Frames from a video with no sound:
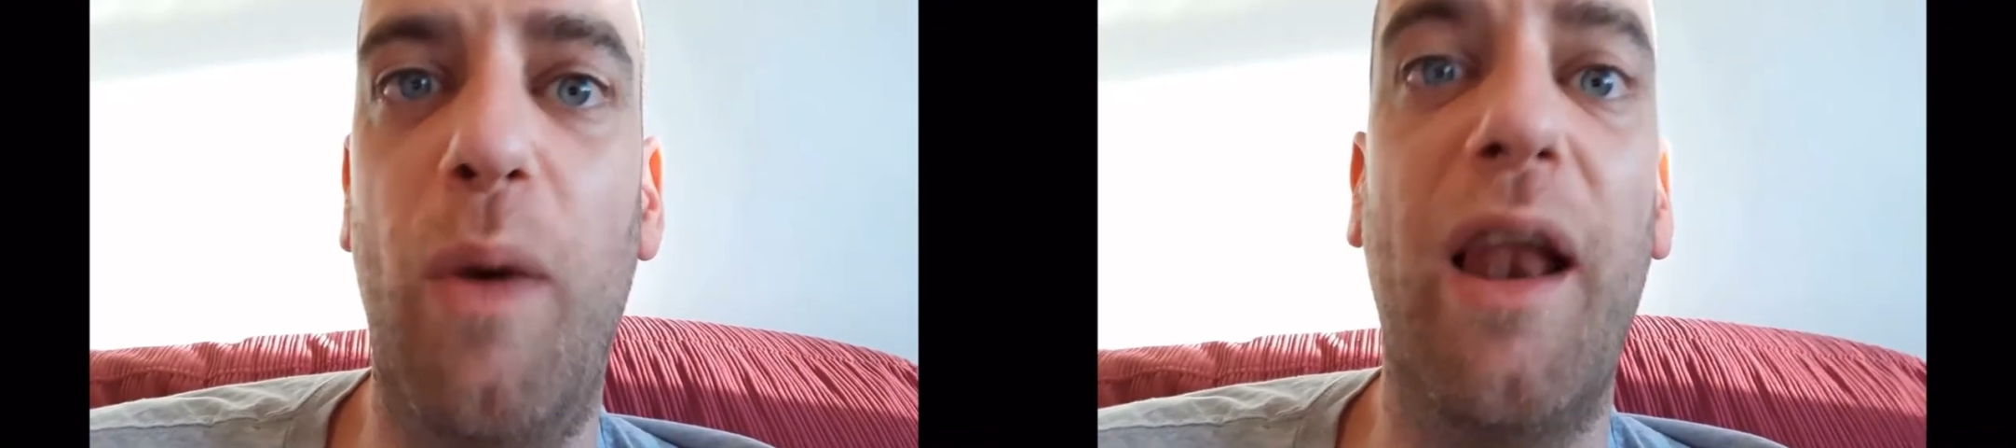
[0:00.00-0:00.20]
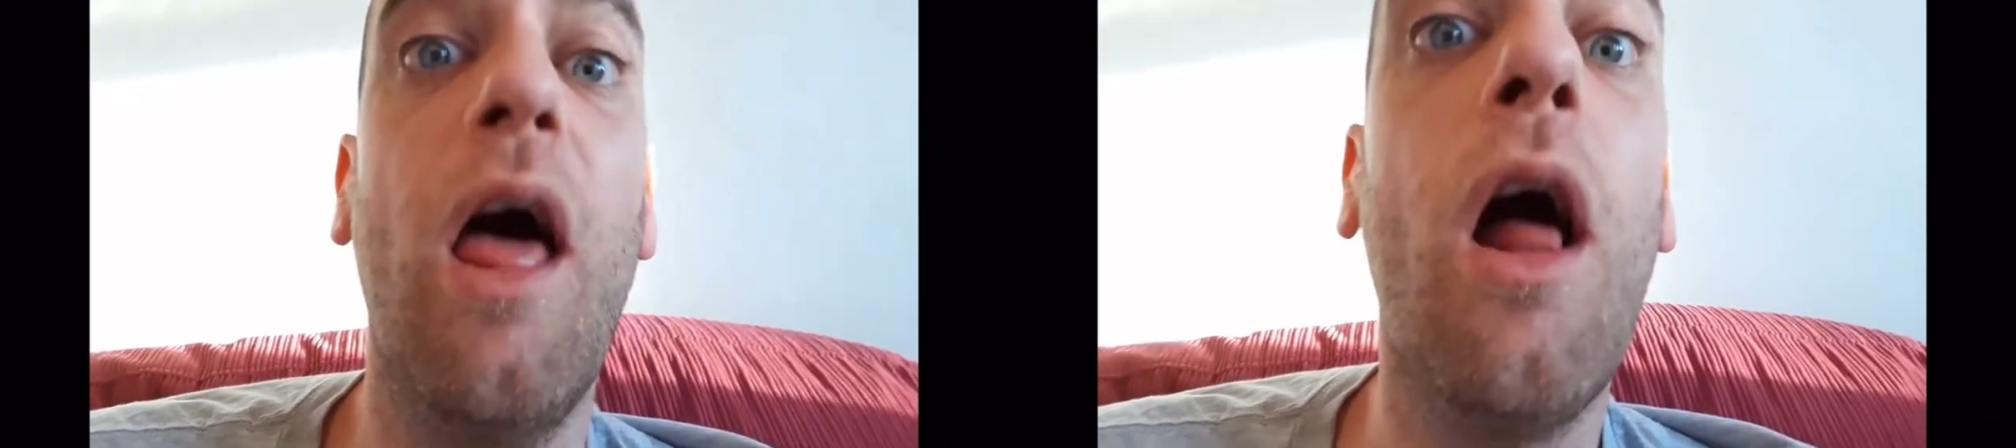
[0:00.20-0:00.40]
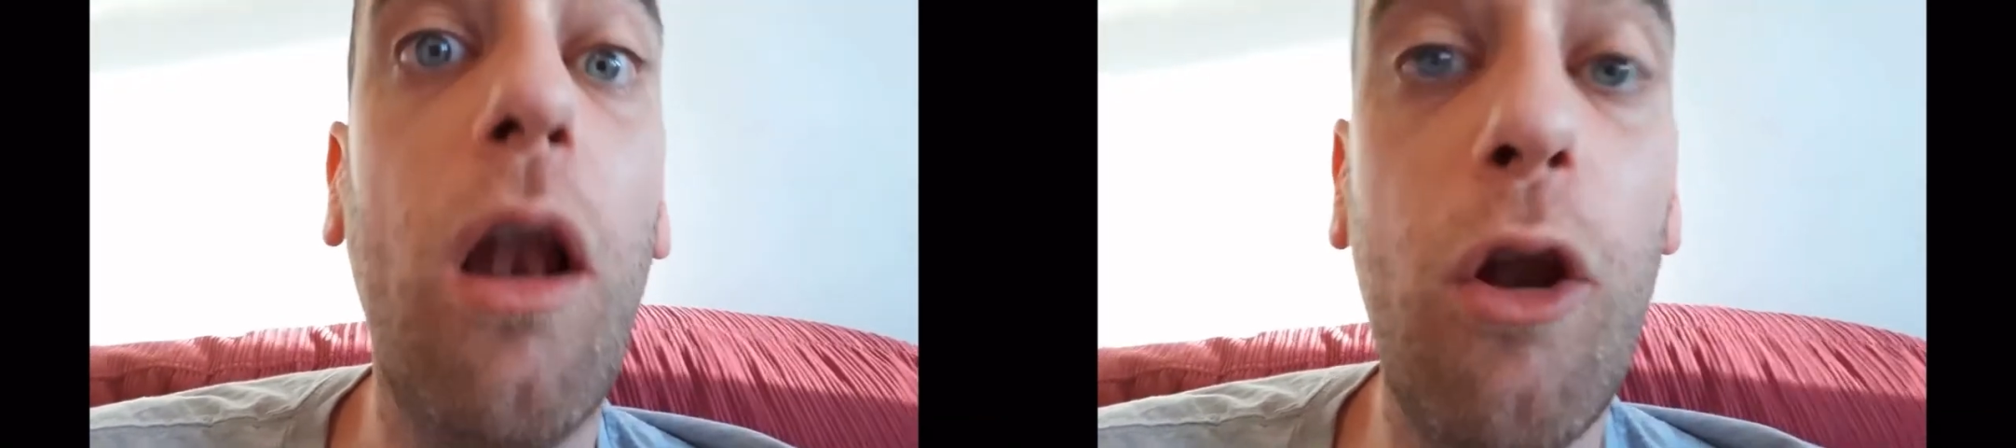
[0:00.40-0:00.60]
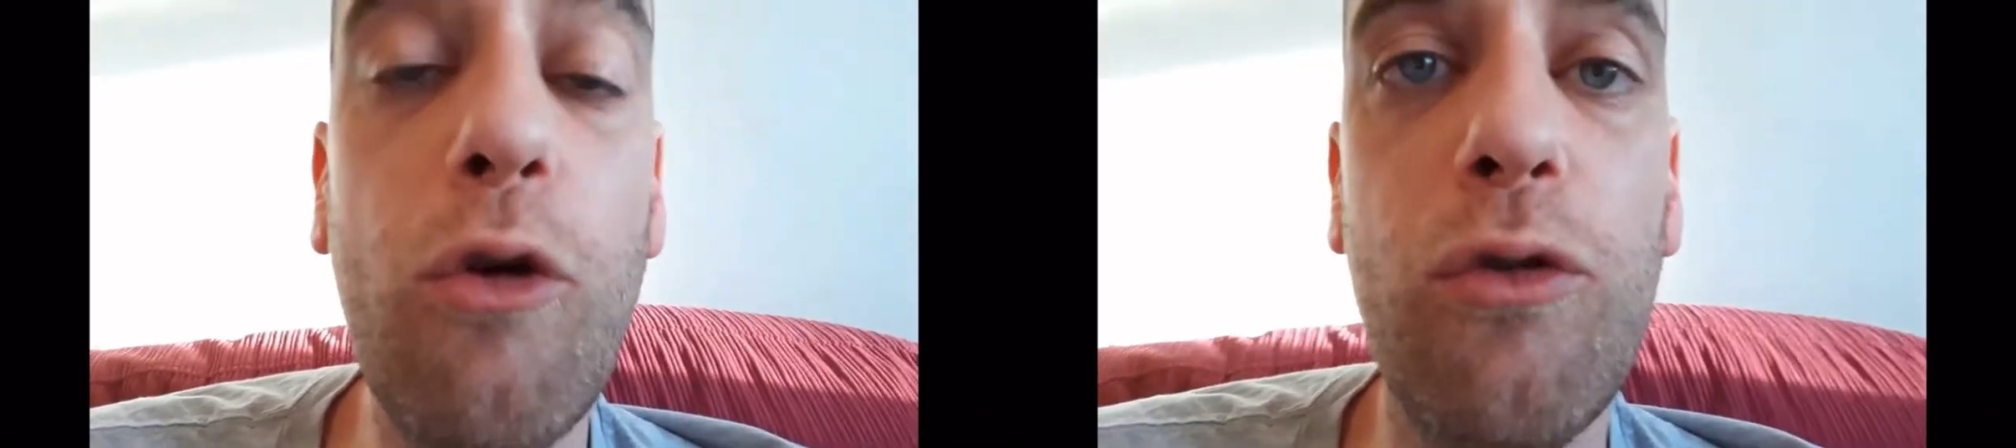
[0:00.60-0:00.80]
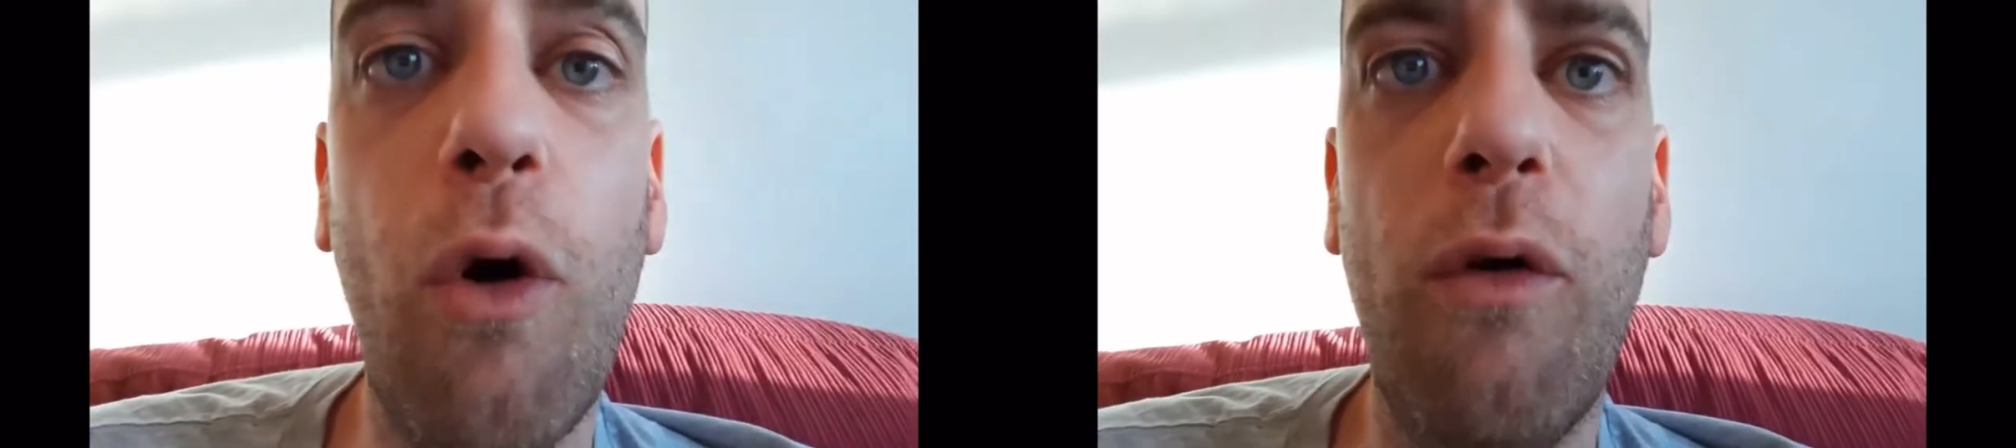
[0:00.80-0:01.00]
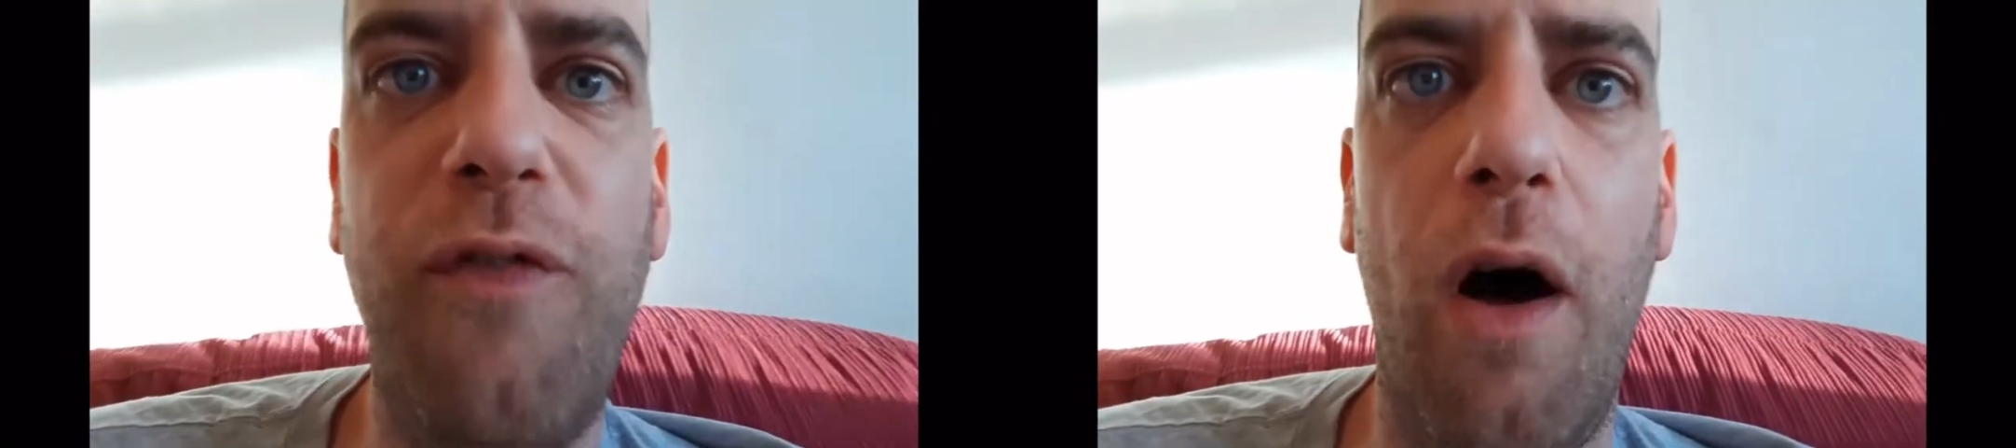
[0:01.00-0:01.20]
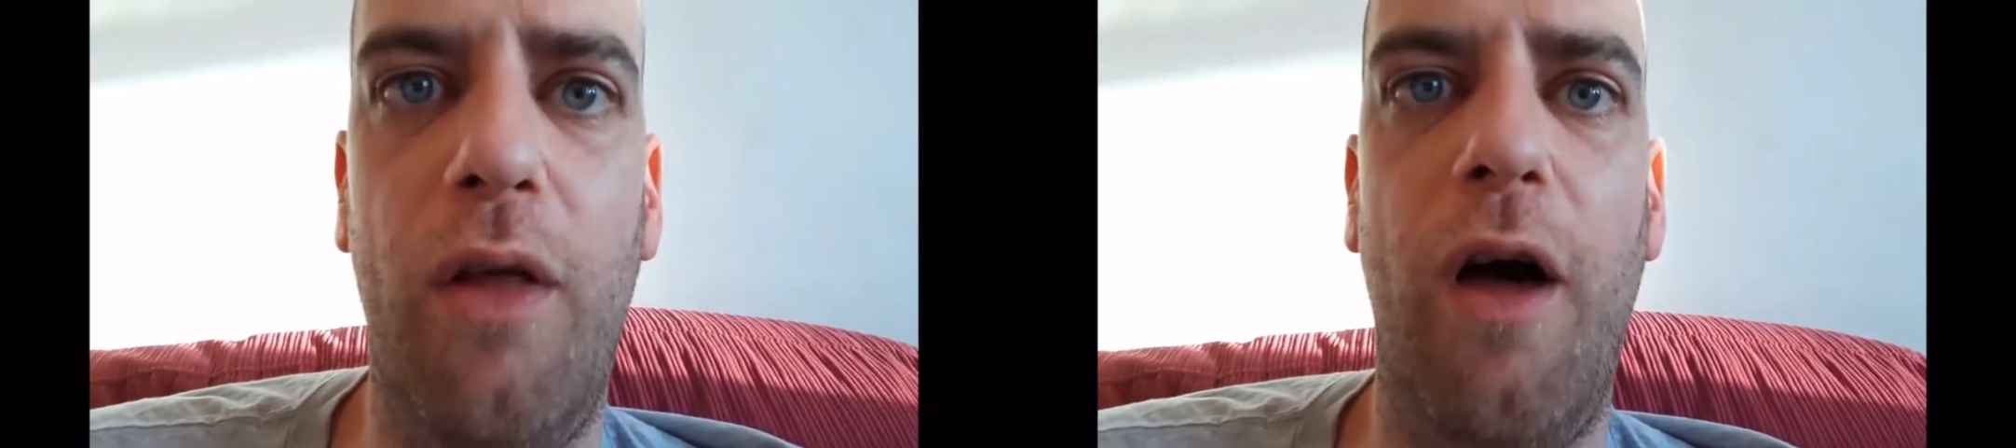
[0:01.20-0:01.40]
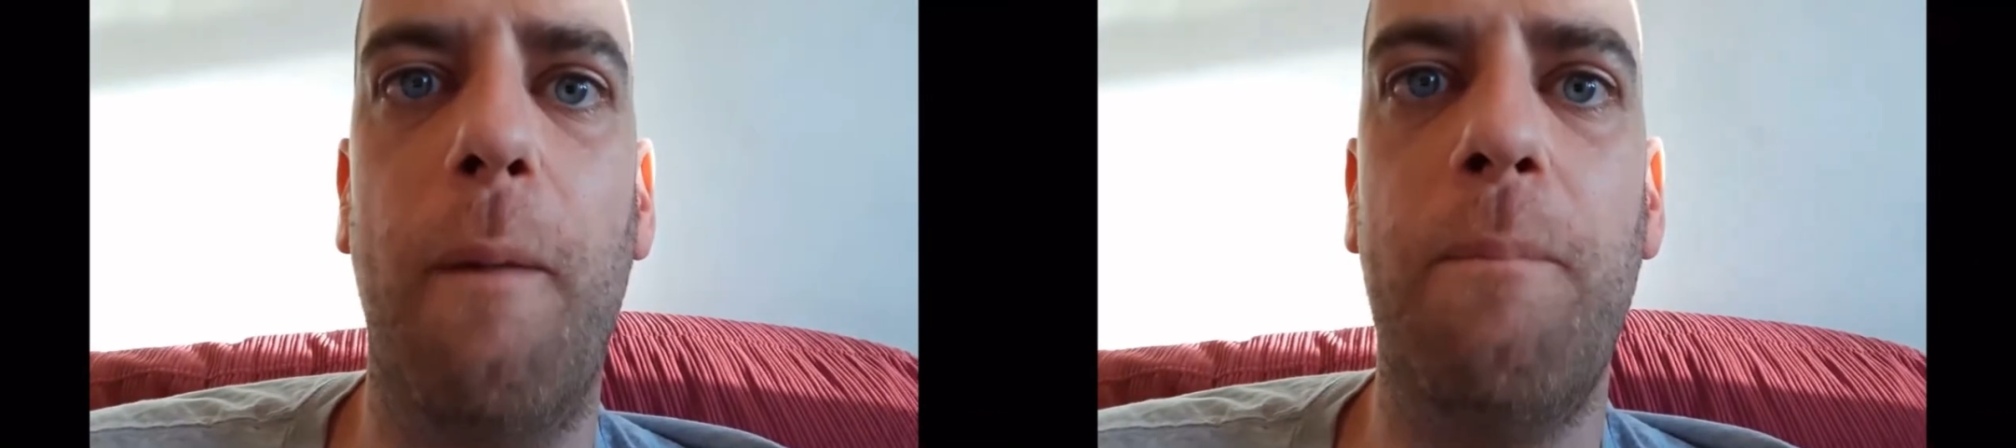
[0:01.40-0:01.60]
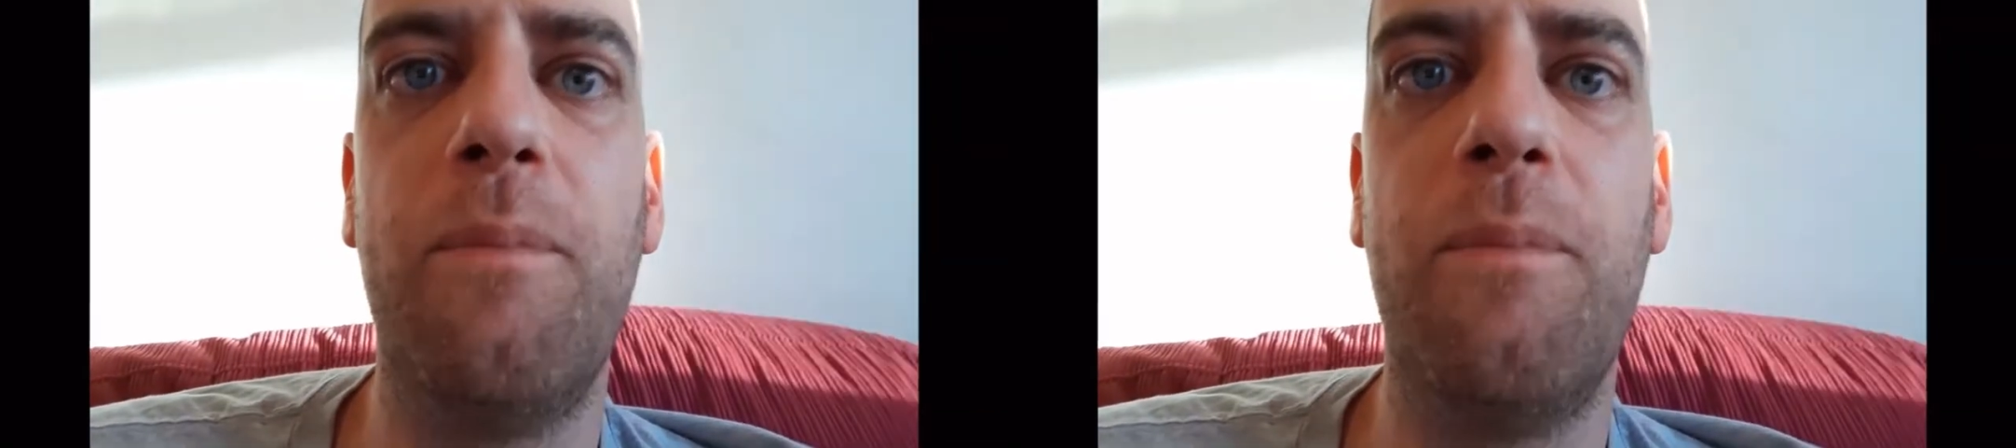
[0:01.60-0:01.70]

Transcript: Well, look no further.